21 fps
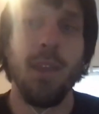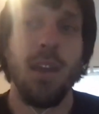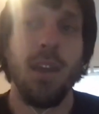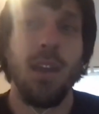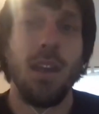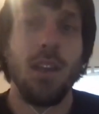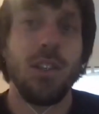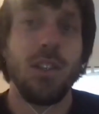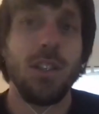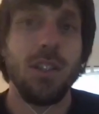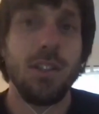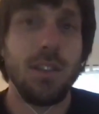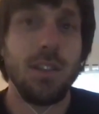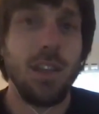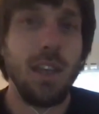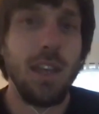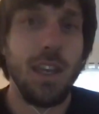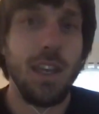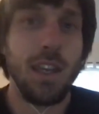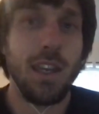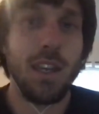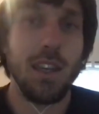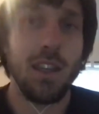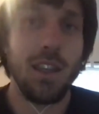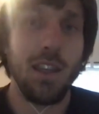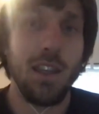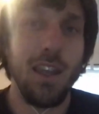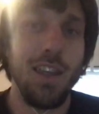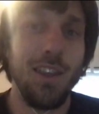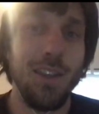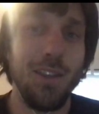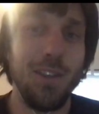Just like
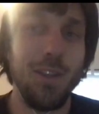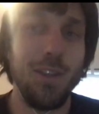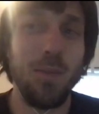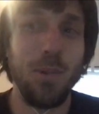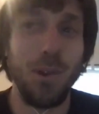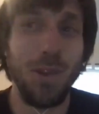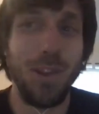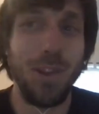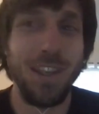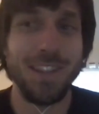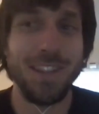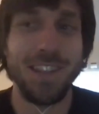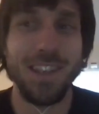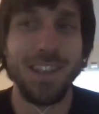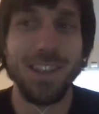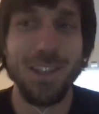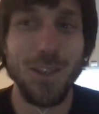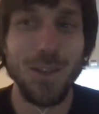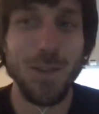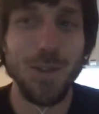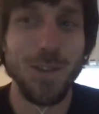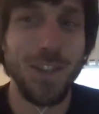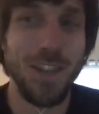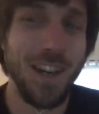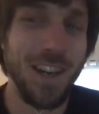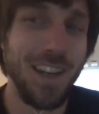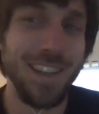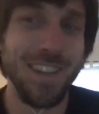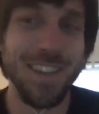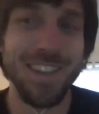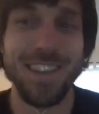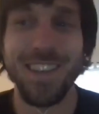the police can use
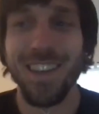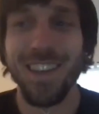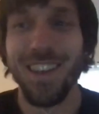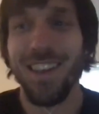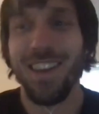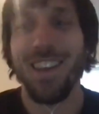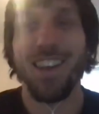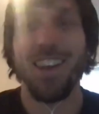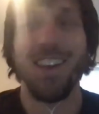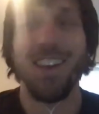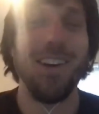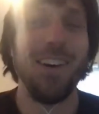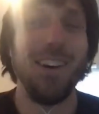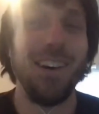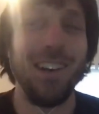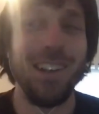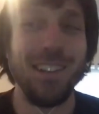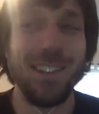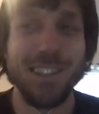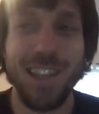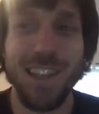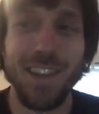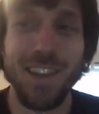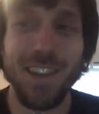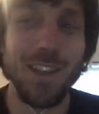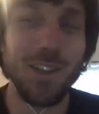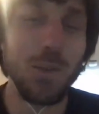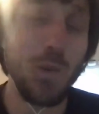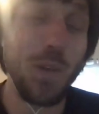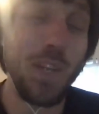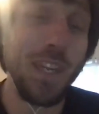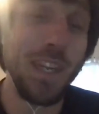guns, I'll say this:
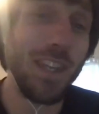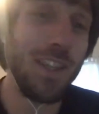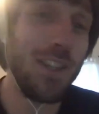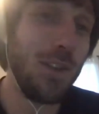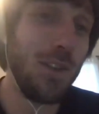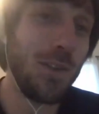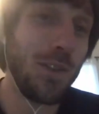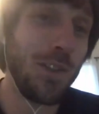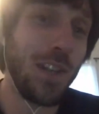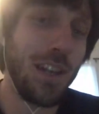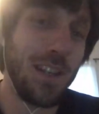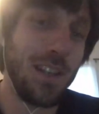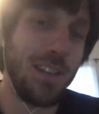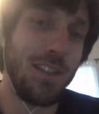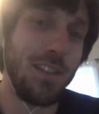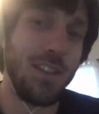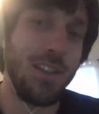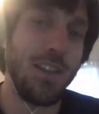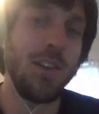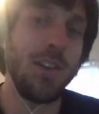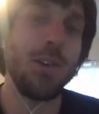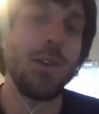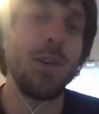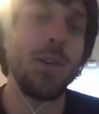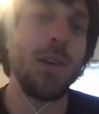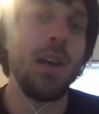we can use guns too.